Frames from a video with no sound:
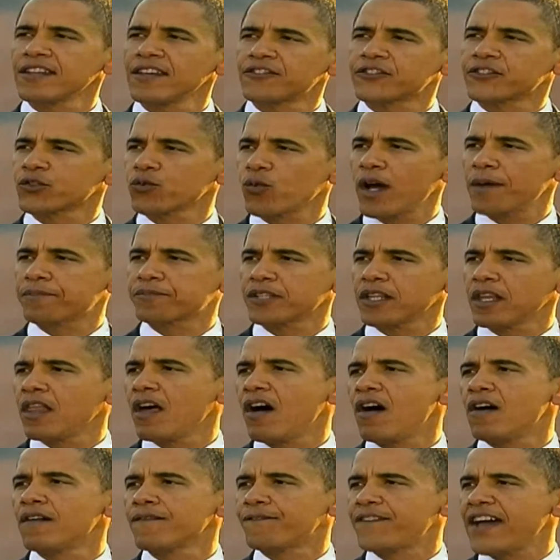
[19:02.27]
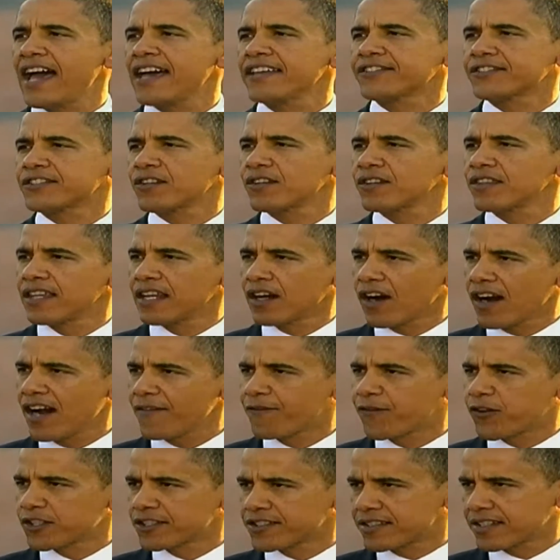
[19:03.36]
have swept along faster than our
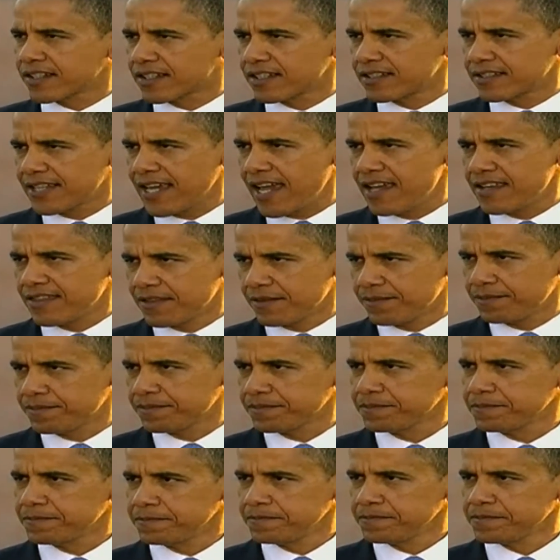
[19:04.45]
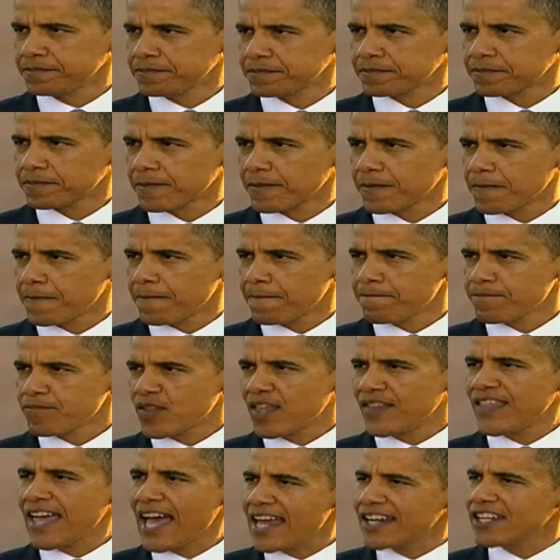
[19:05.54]
efforts to contain them.
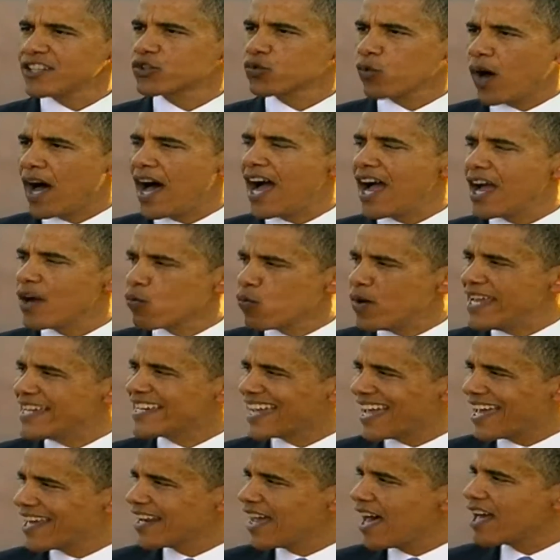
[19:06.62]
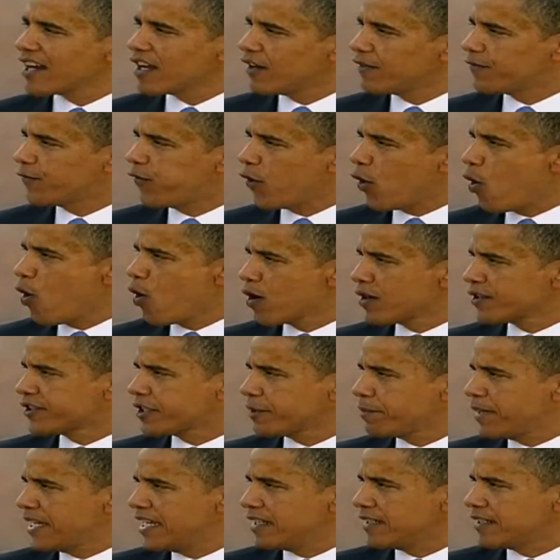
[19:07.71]
And that is why we cannot afford
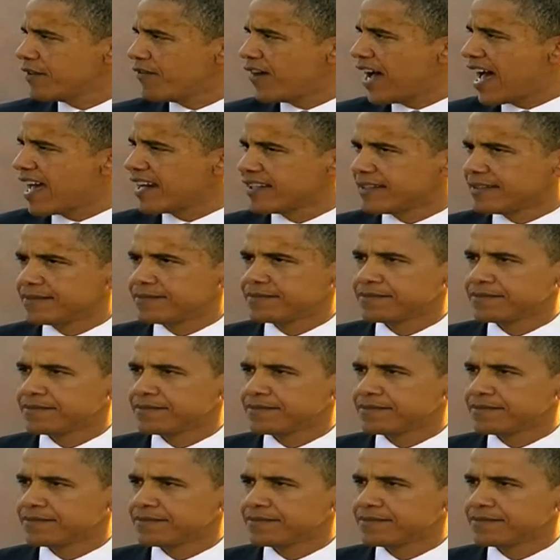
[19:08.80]
to be divided.